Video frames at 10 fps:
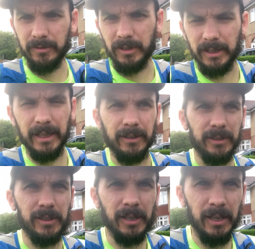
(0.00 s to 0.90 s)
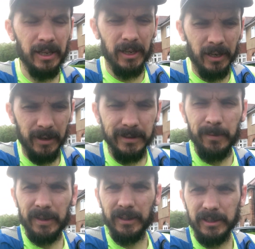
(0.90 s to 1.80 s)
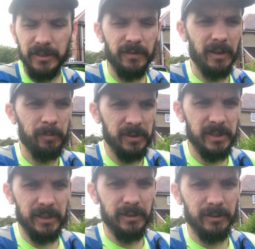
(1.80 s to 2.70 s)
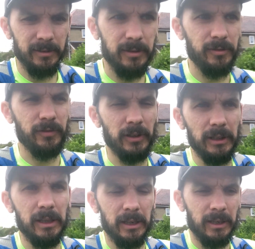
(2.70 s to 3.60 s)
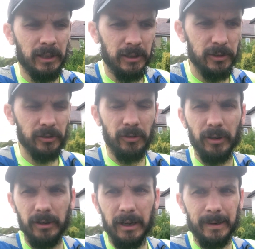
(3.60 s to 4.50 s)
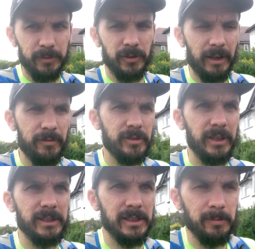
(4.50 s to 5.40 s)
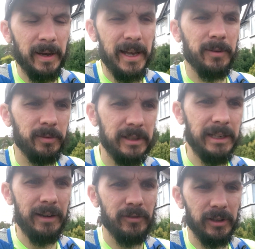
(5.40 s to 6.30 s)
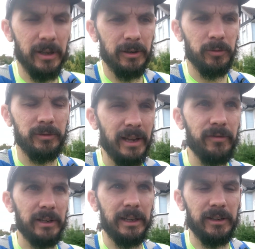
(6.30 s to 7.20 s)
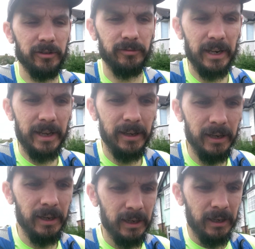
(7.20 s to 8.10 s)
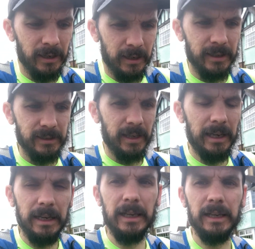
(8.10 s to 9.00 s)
right now is, I'd say, about 95% full. So not absolutely everything is in the bag, but nearly everything that I would definitely need on a day is there.